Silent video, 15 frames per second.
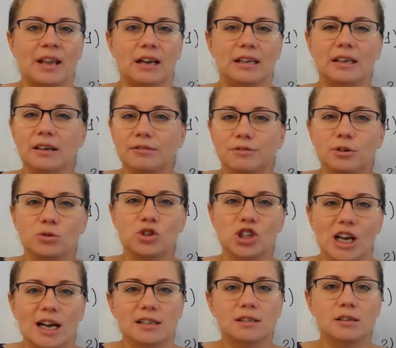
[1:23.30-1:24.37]
if you
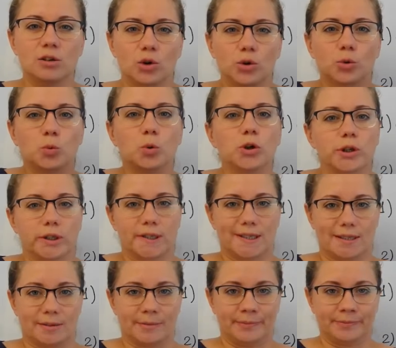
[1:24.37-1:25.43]
just learn
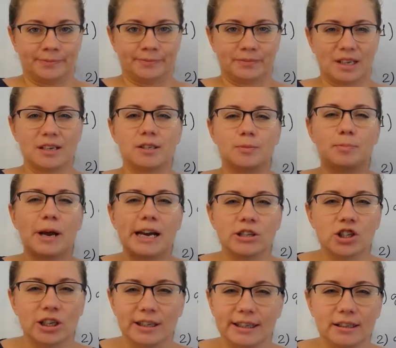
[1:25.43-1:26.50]
words,
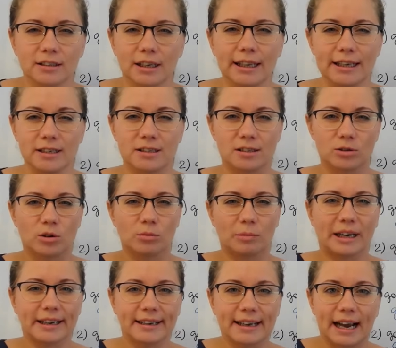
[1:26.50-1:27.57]
especially in lists, oh
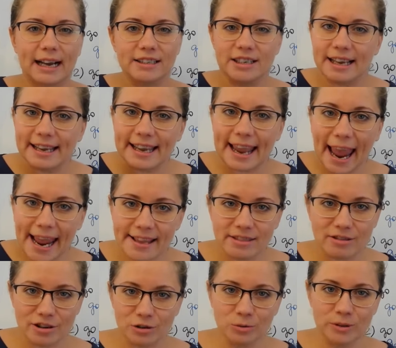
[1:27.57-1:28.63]
my god, I hate
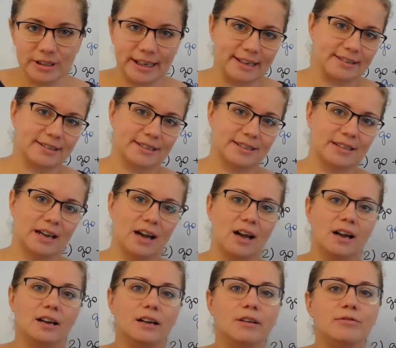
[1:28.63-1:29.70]
those lists.
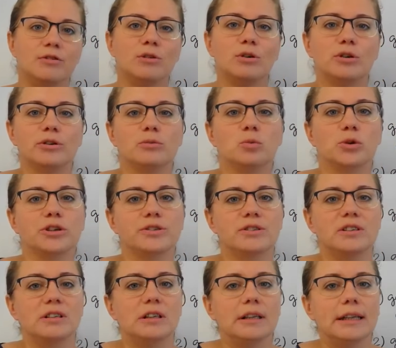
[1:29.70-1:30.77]
If you learn words
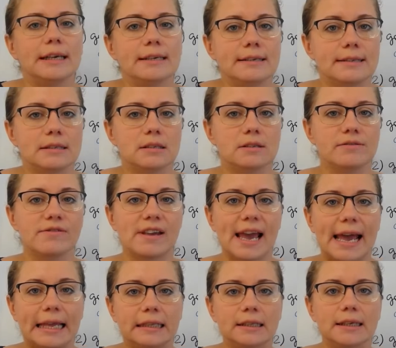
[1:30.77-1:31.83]
in lists,
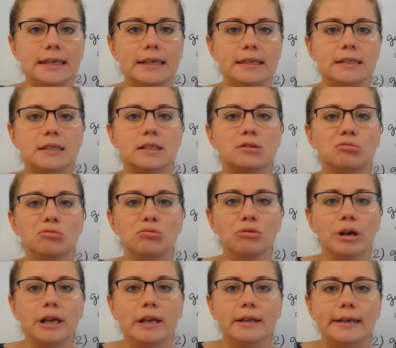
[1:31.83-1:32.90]
then it's
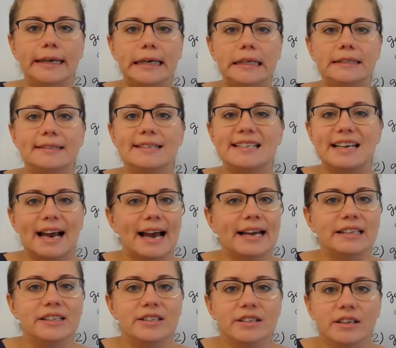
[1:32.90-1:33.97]
really dead